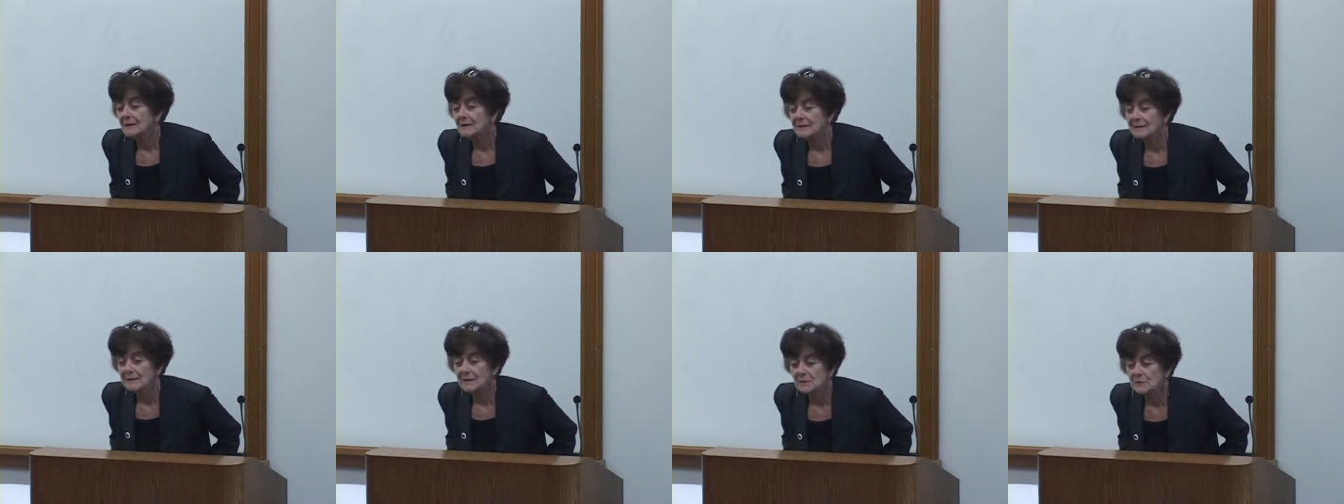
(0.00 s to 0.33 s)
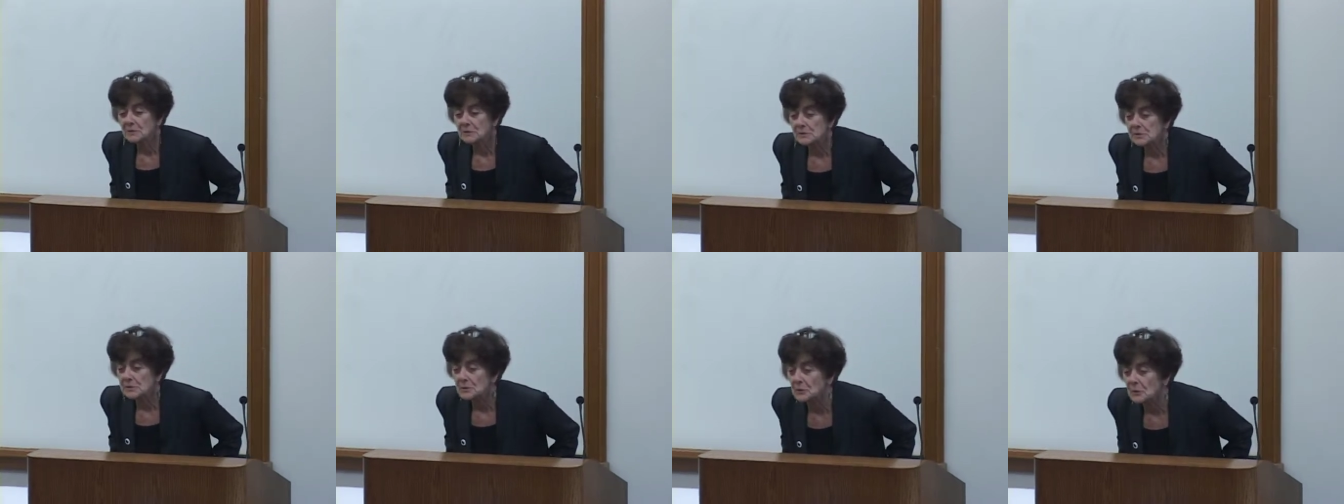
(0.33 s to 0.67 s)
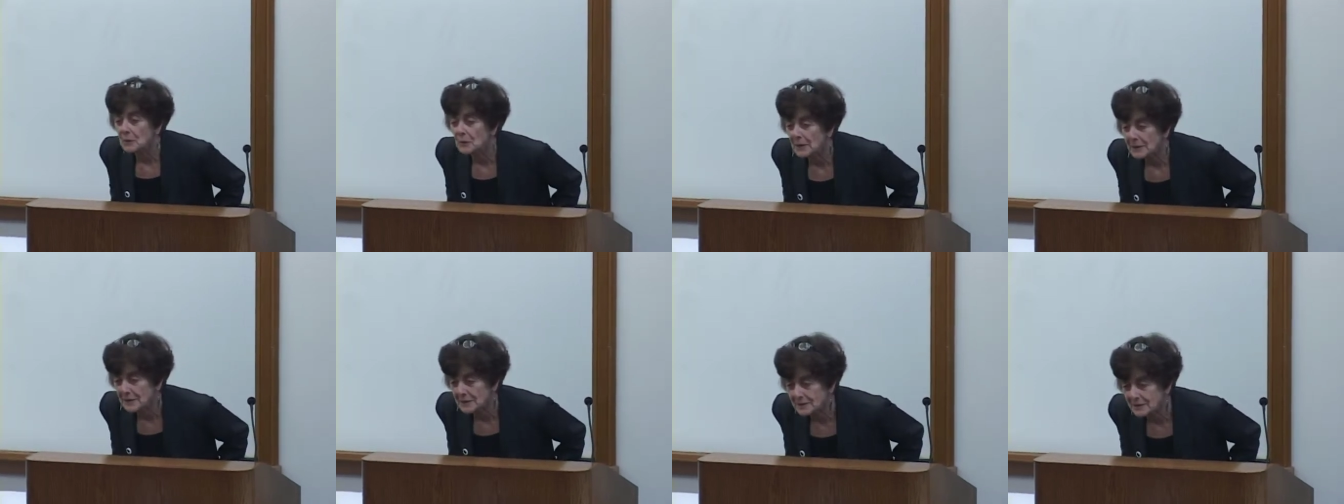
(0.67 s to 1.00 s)
That was
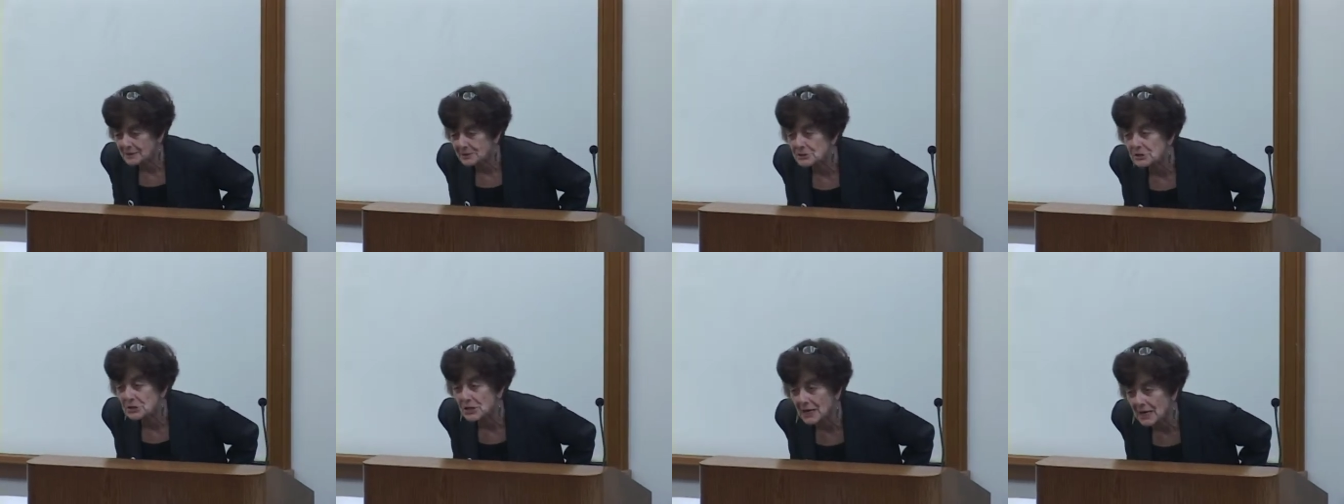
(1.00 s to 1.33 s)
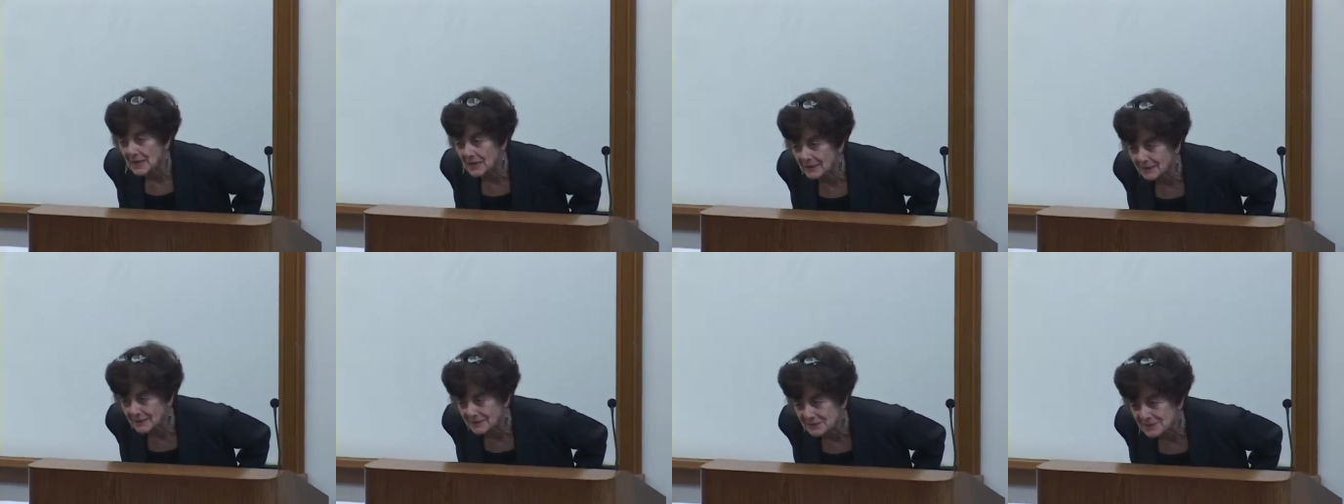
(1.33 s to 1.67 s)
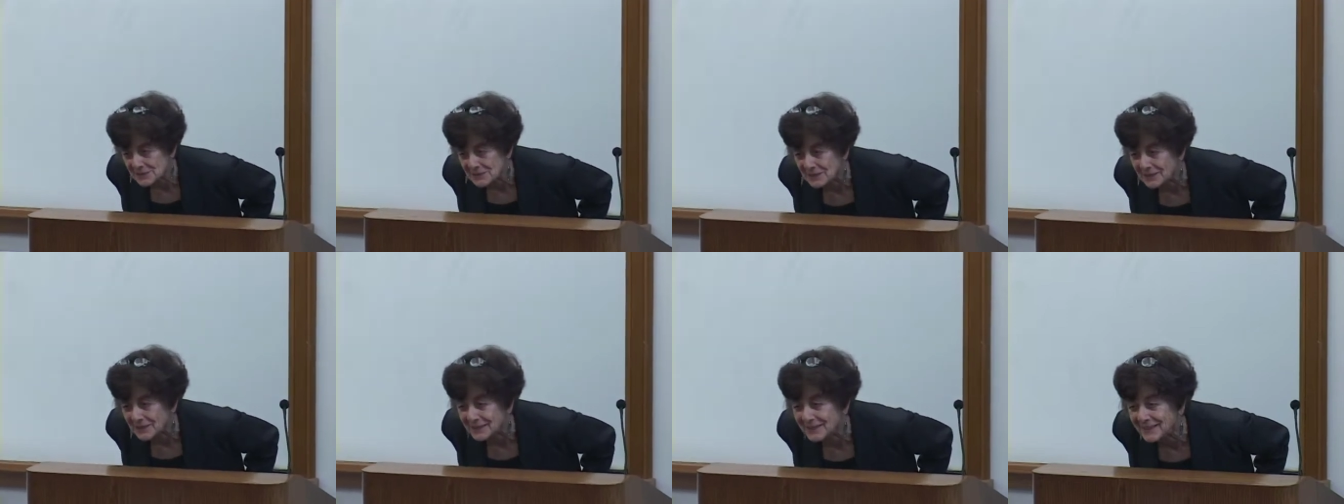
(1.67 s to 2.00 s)
quite a
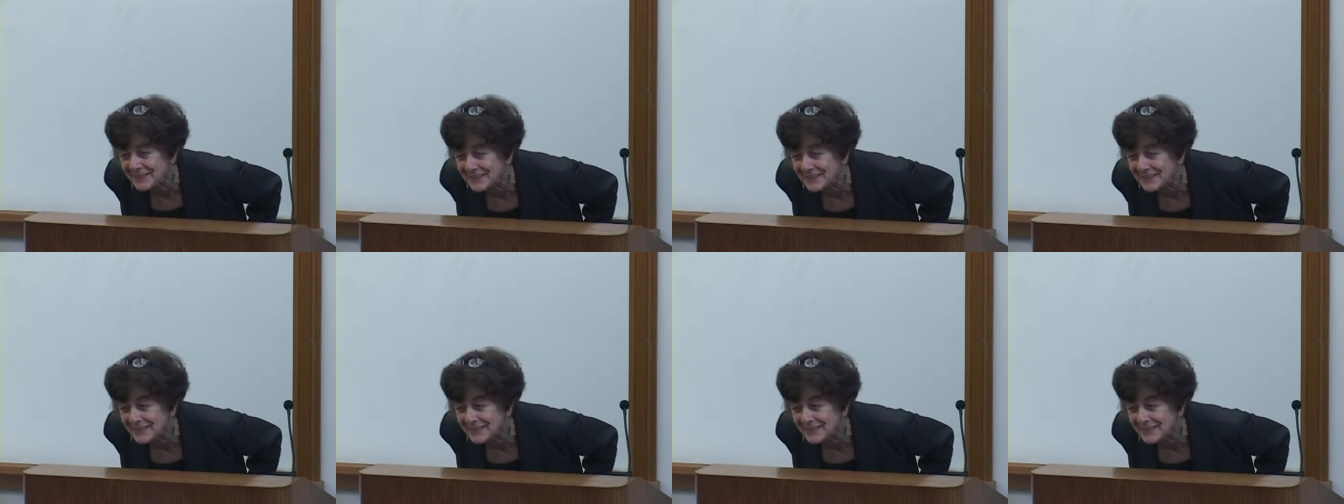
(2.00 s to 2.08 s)
challenging